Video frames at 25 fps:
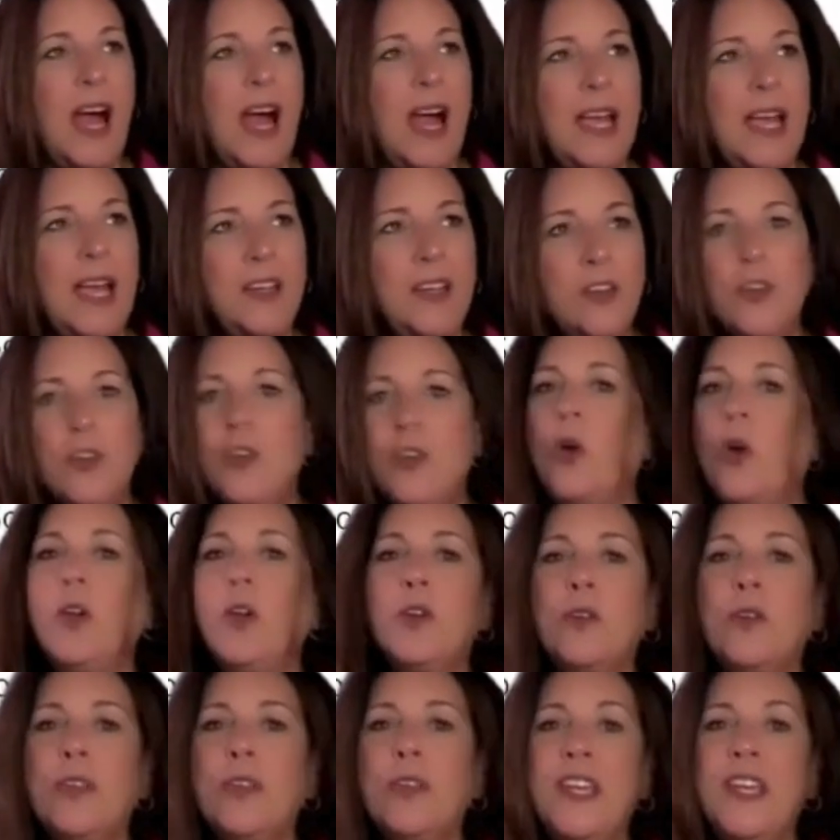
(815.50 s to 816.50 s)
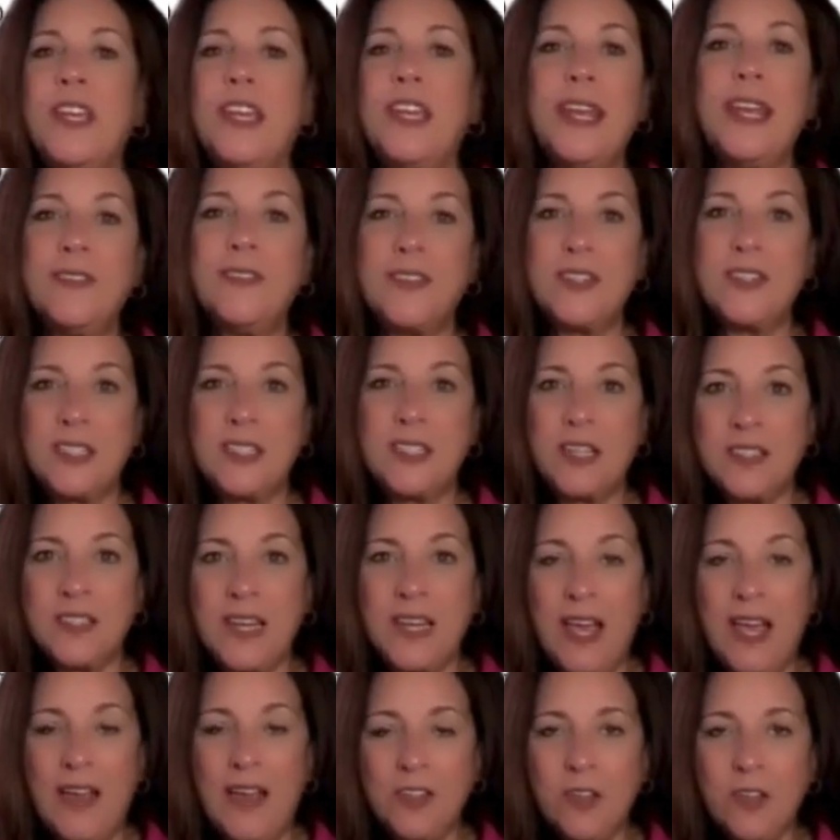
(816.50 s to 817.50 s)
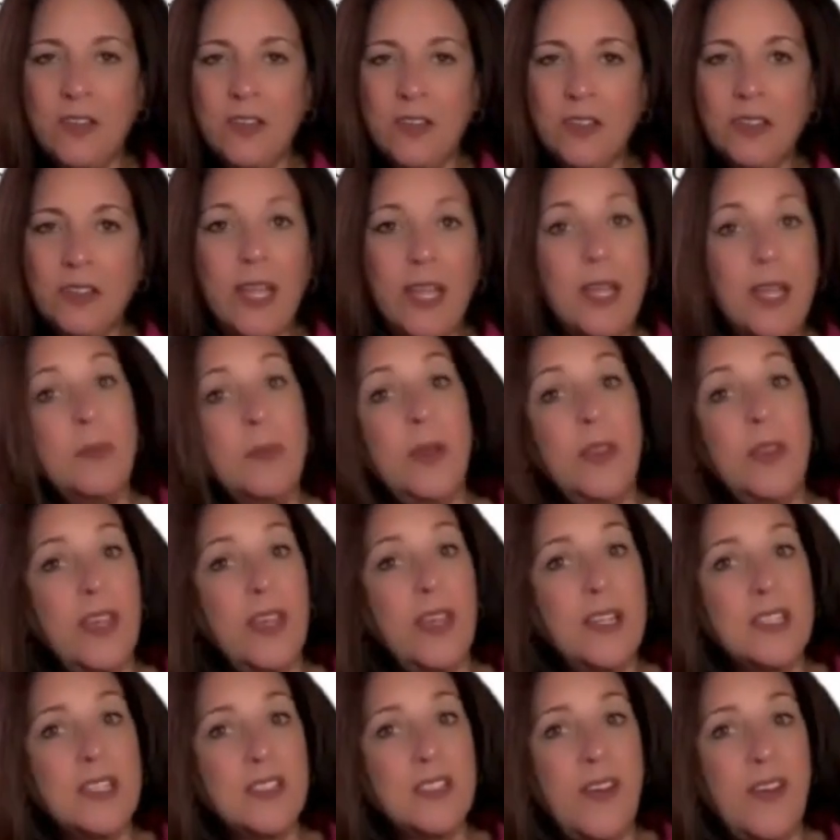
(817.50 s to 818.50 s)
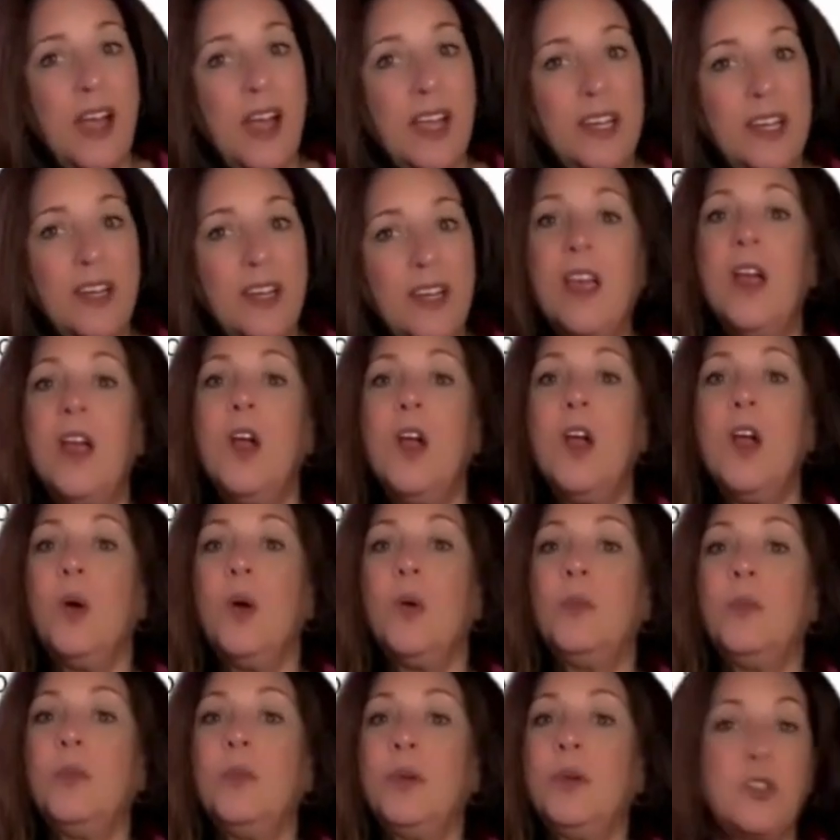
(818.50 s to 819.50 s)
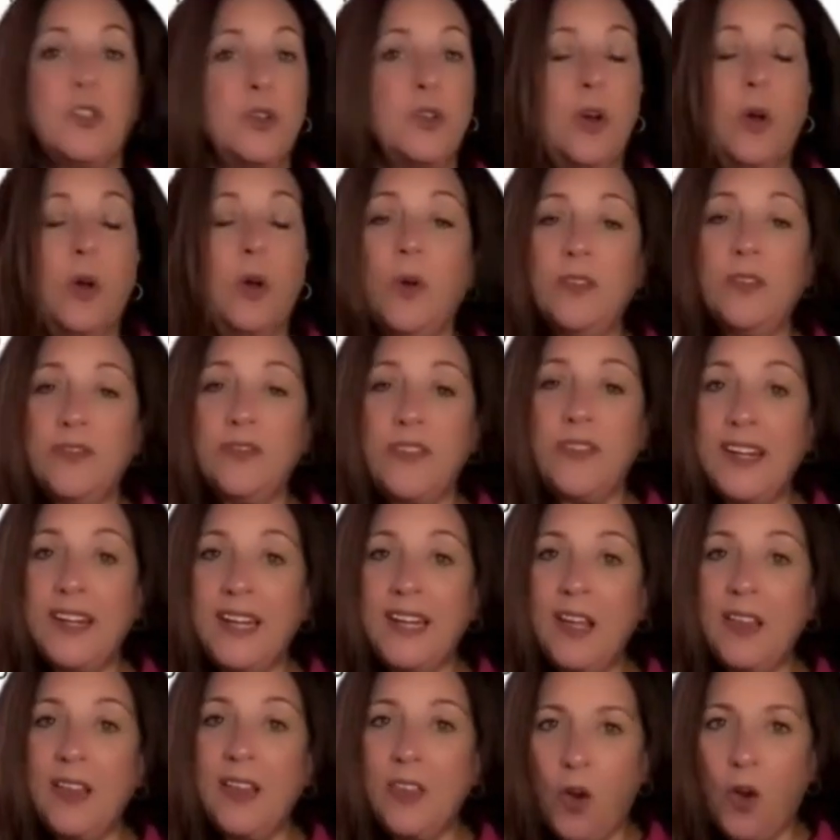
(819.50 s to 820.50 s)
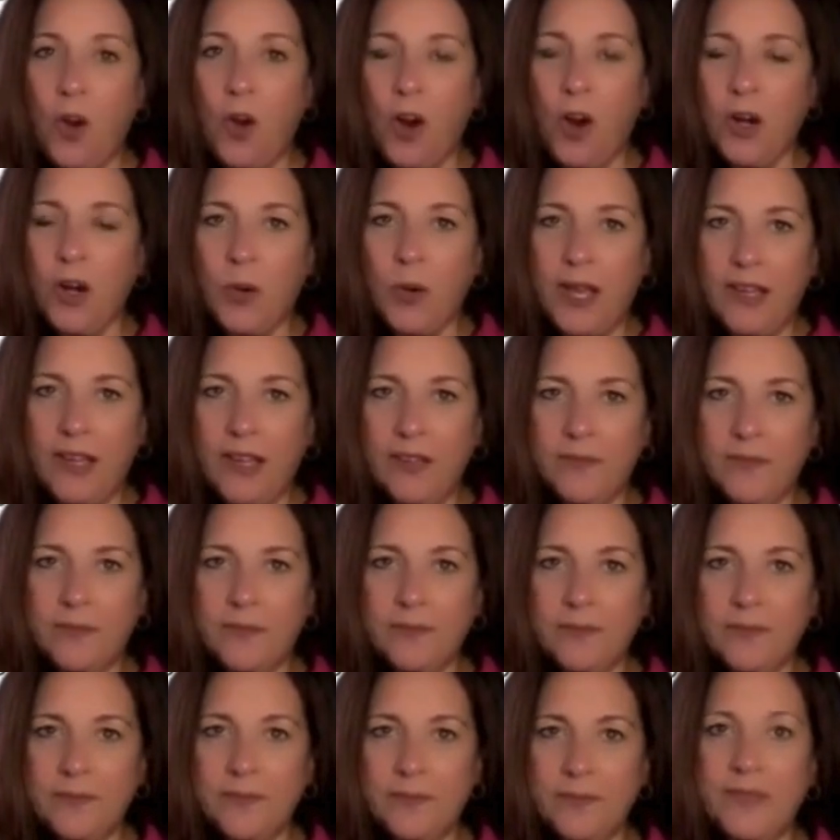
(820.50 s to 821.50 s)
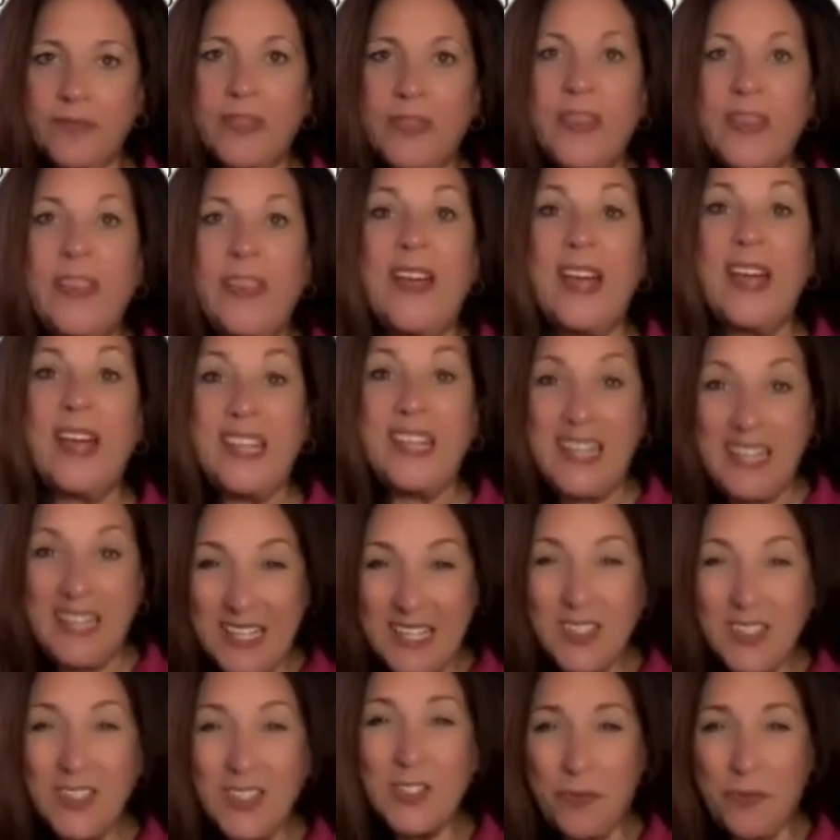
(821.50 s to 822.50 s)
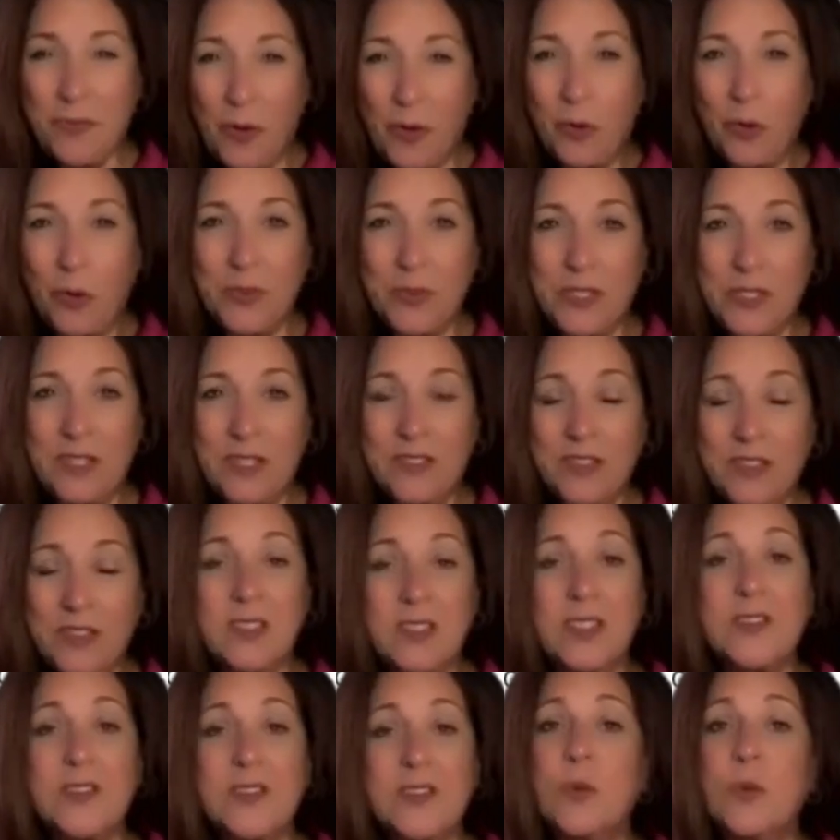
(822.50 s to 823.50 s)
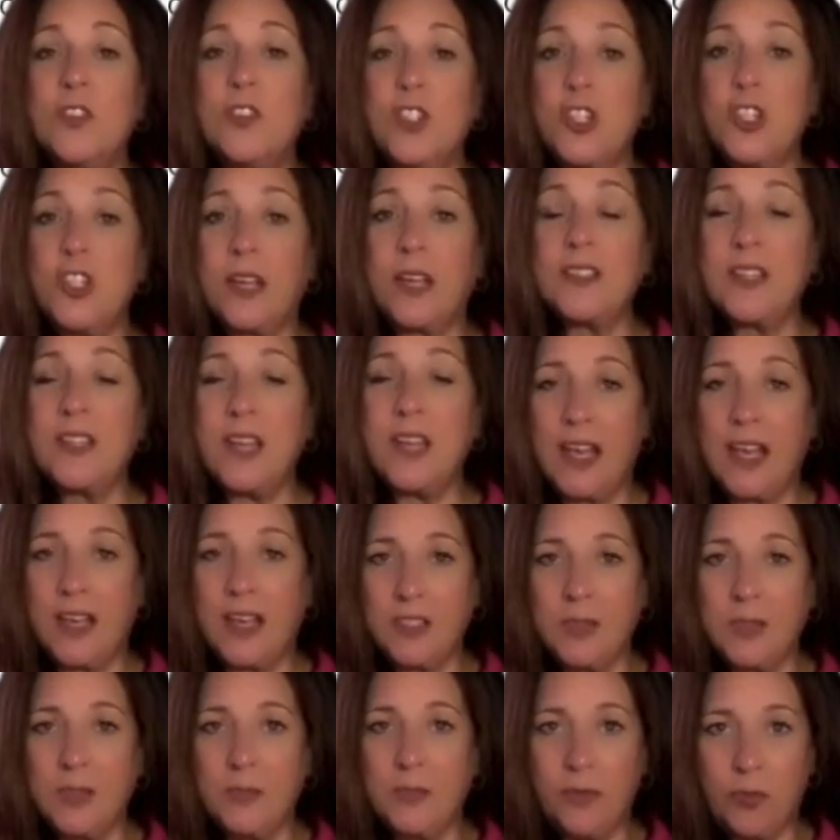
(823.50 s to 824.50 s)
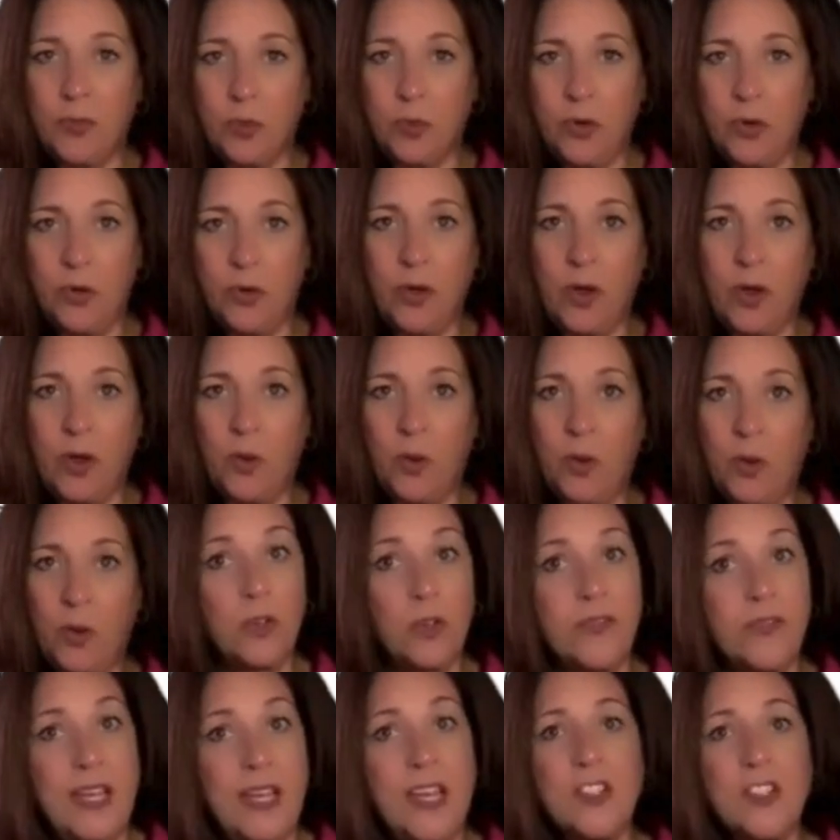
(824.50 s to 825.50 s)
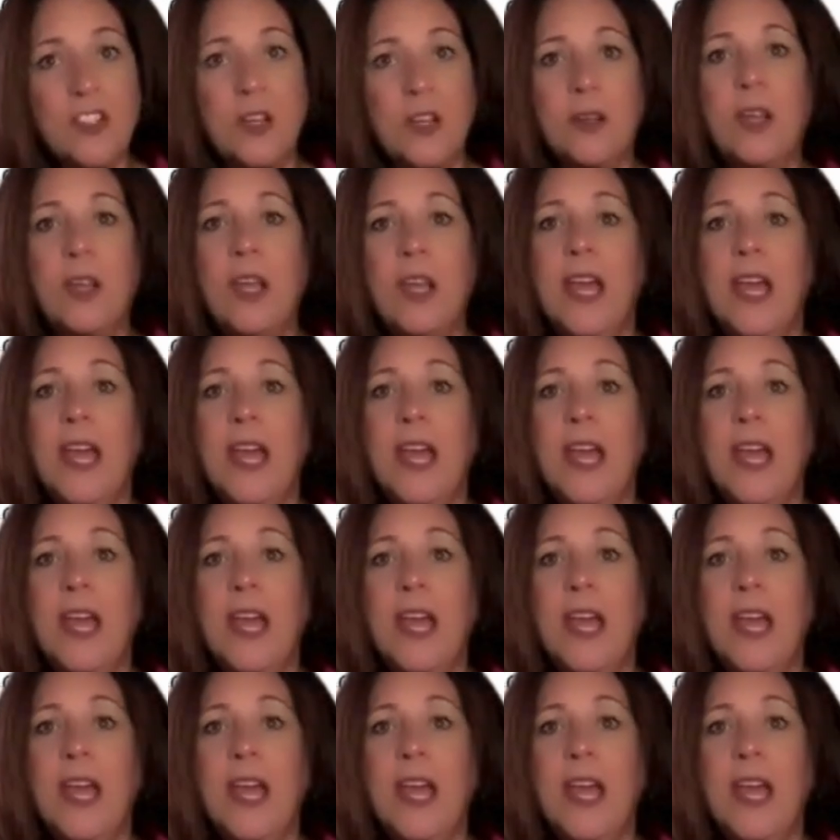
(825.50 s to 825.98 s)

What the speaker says: I know you're thinking if it doesn't have it on the label, then it's fine, but you don't want to find out the hard way that it is photosensitive. So just ask before you go on your vacation.